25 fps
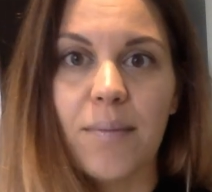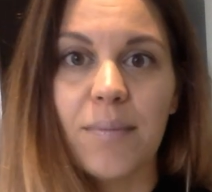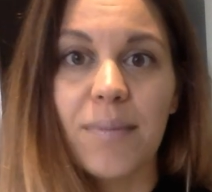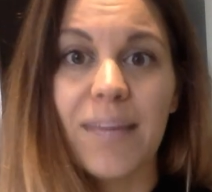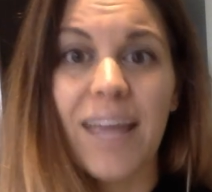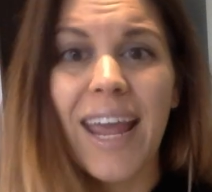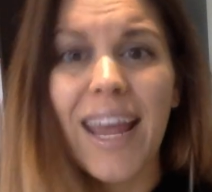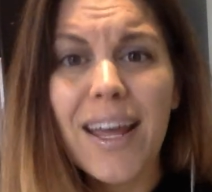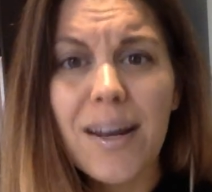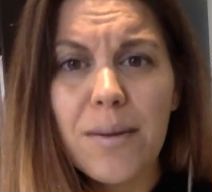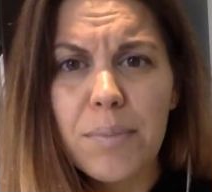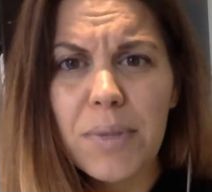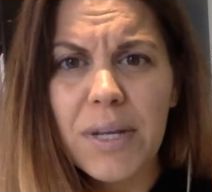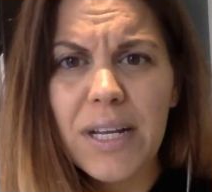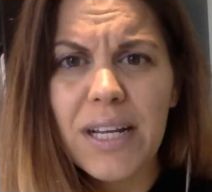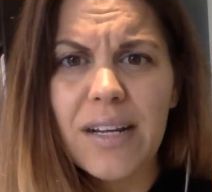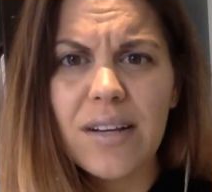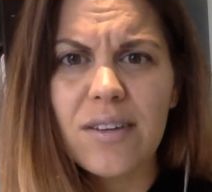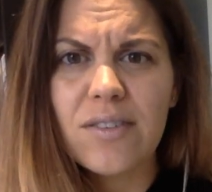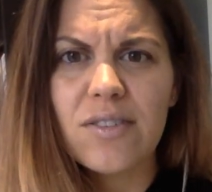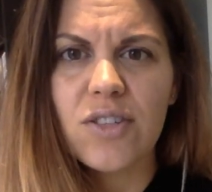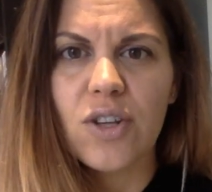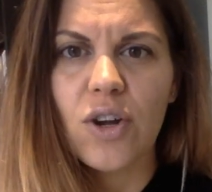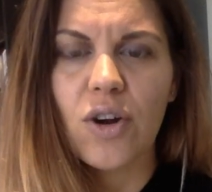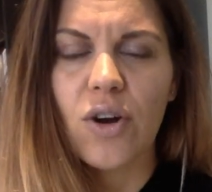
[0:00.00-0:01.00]
canned
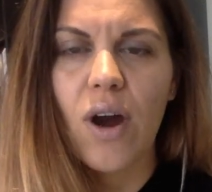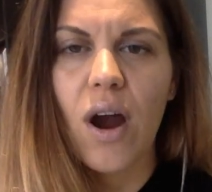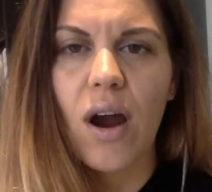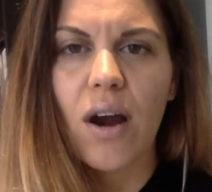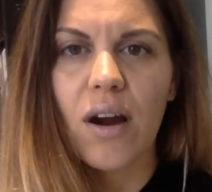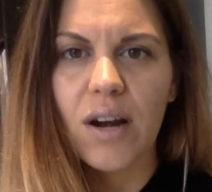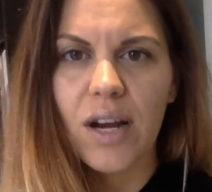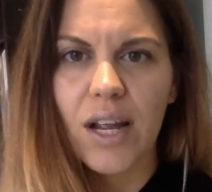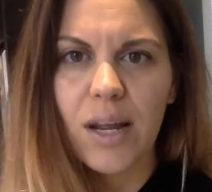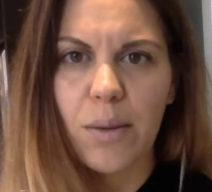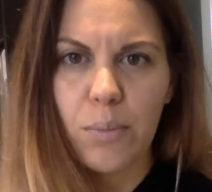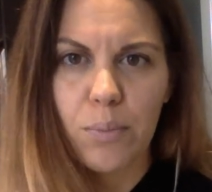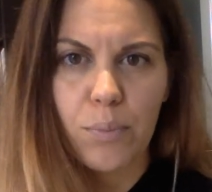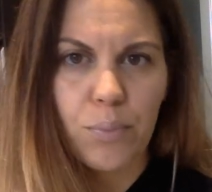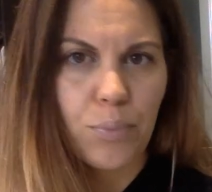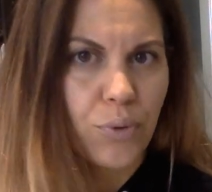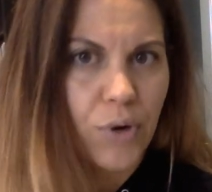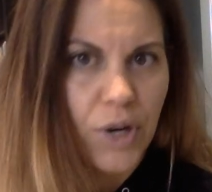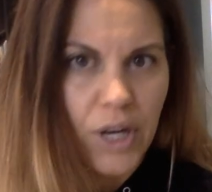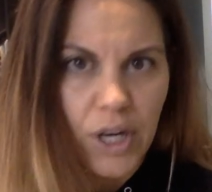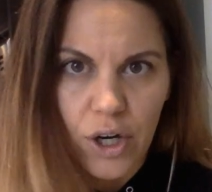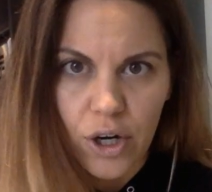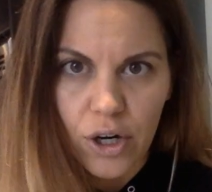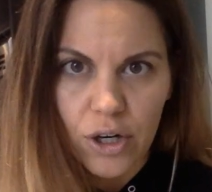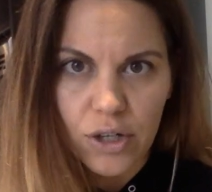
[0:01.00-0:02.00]
beans or already
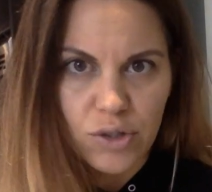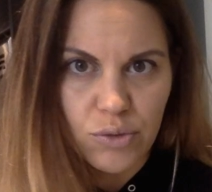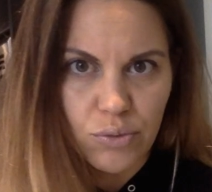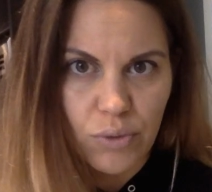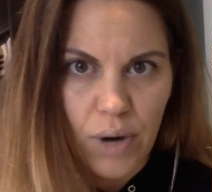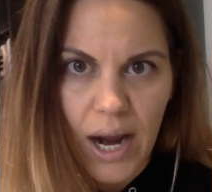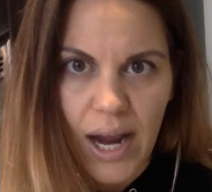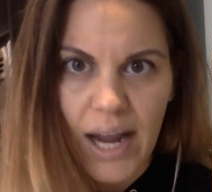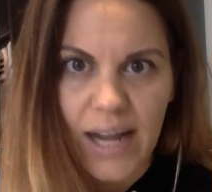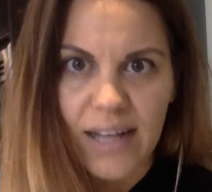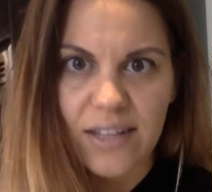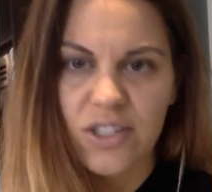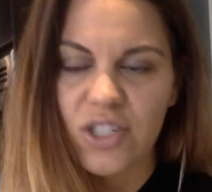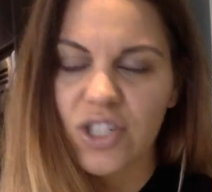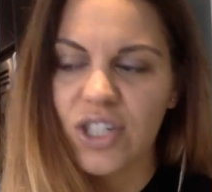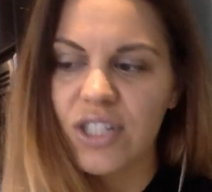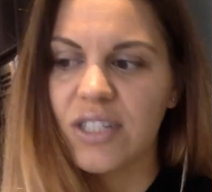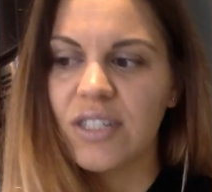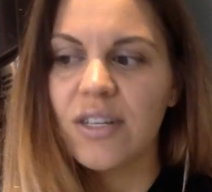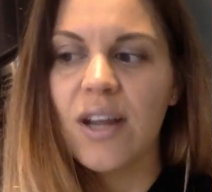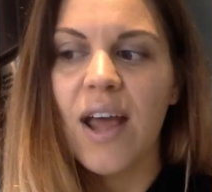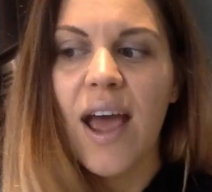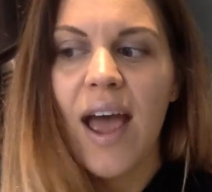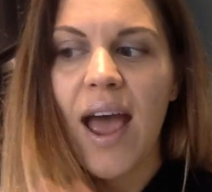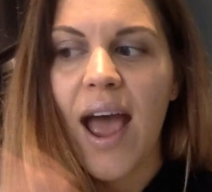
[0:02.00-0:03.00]
pre-cooked
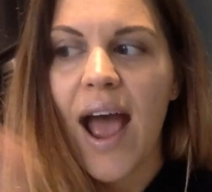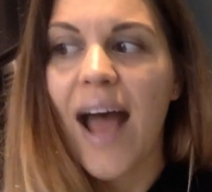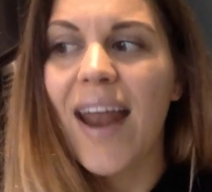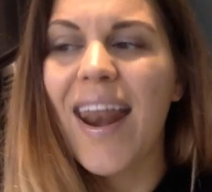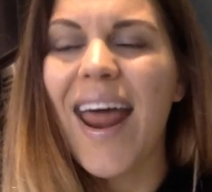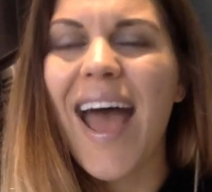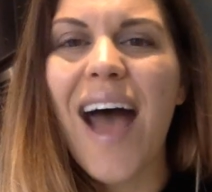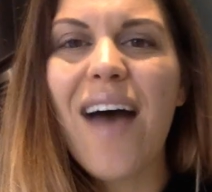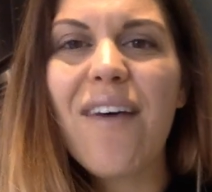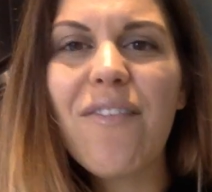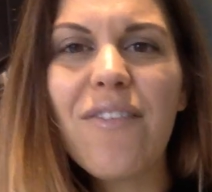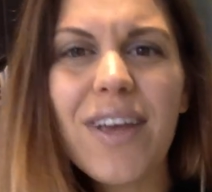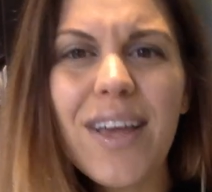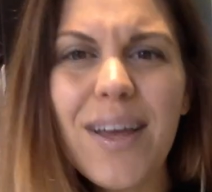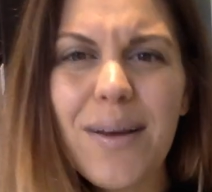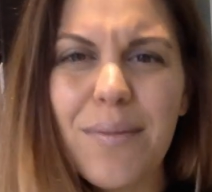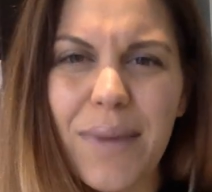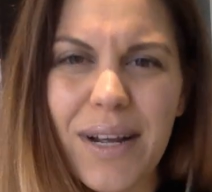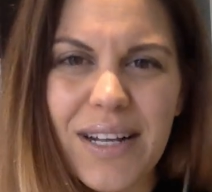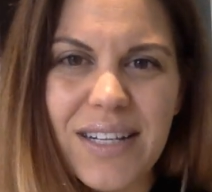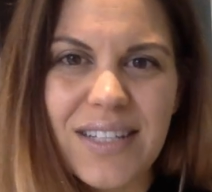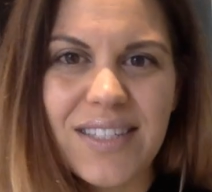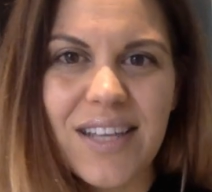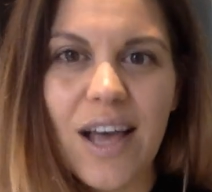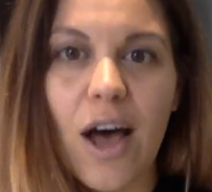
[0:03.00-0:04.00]
rice, and having it
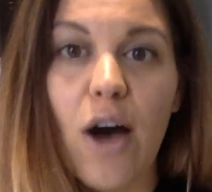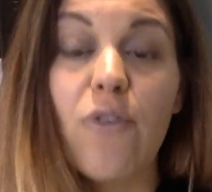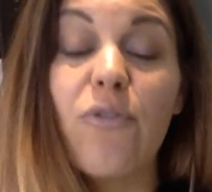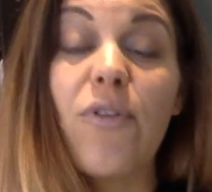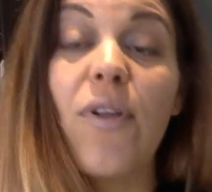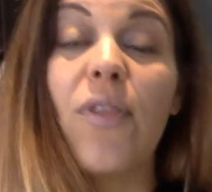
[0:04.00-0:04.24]
myself.